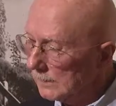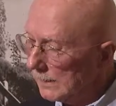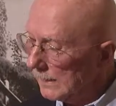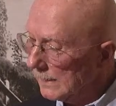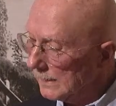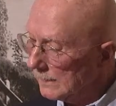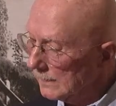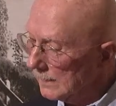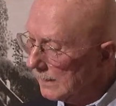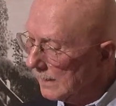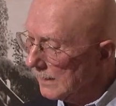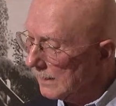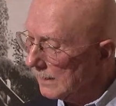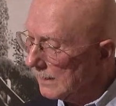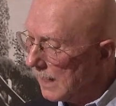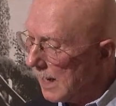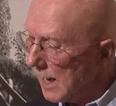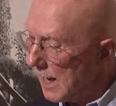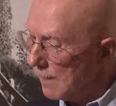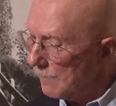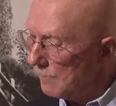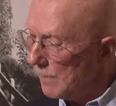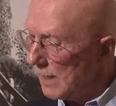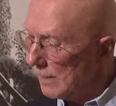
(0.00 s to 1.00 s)
in, in
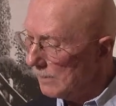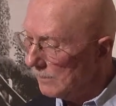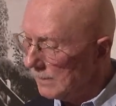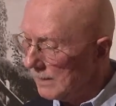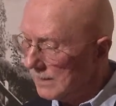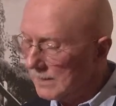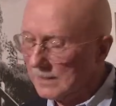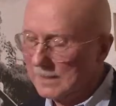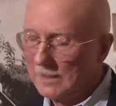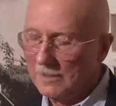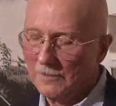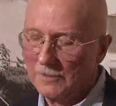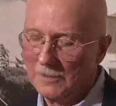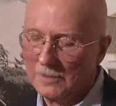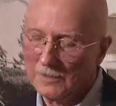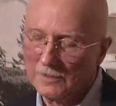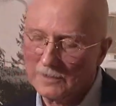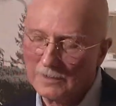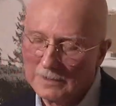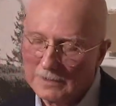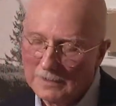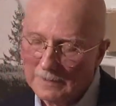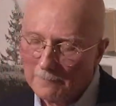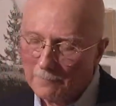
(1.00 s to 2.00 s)
high mountainous
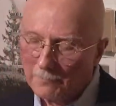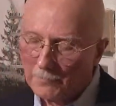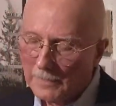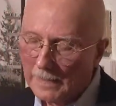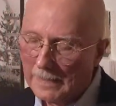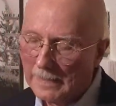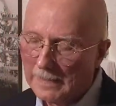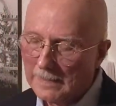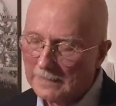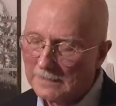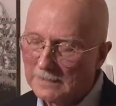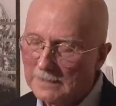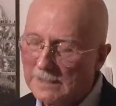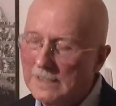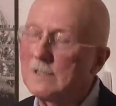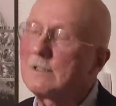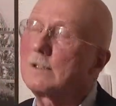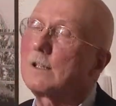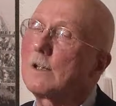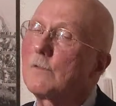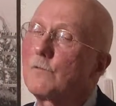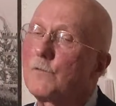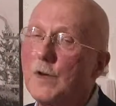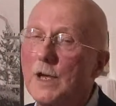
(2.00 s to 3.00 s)
areas, uh, see
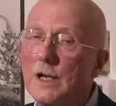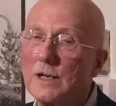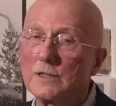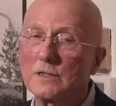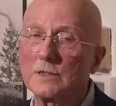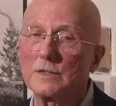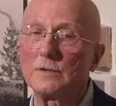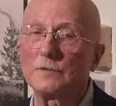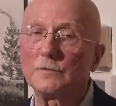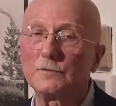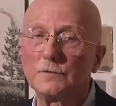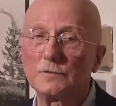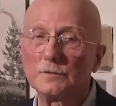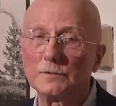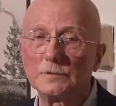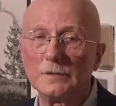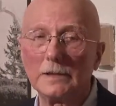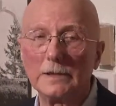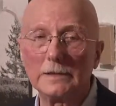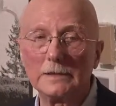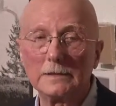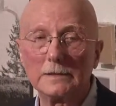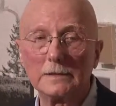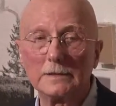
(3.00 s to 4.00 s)
the effects of
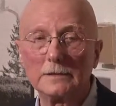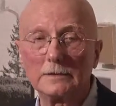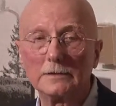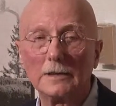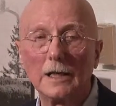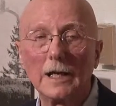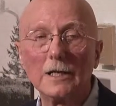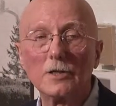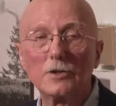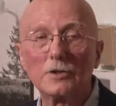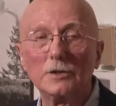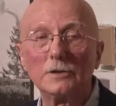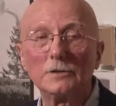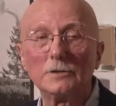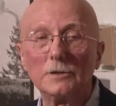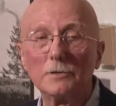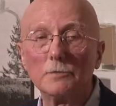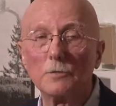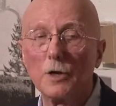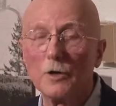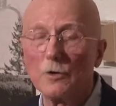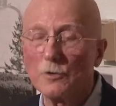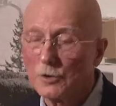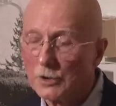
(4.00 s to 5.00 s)
uh, glacial
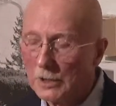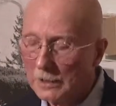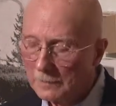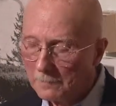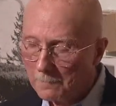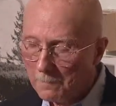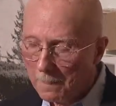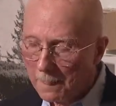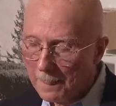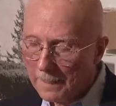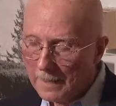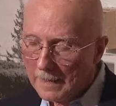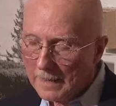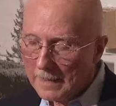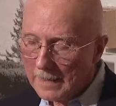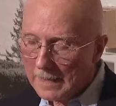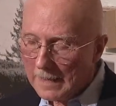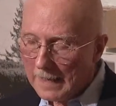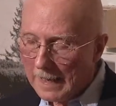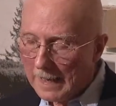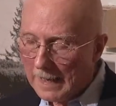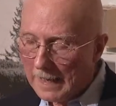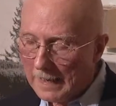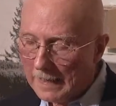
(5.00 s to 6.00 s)
erosion.
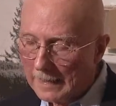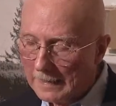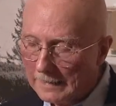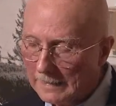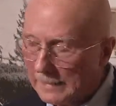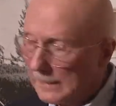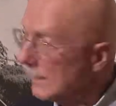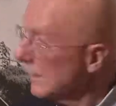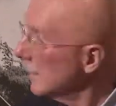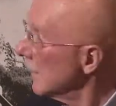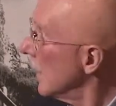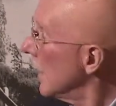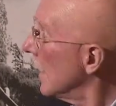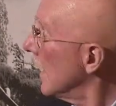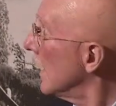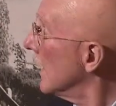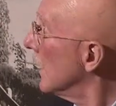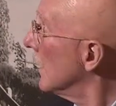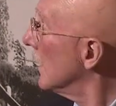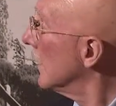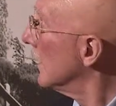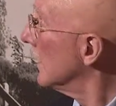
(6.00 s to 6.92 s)
Uh, in the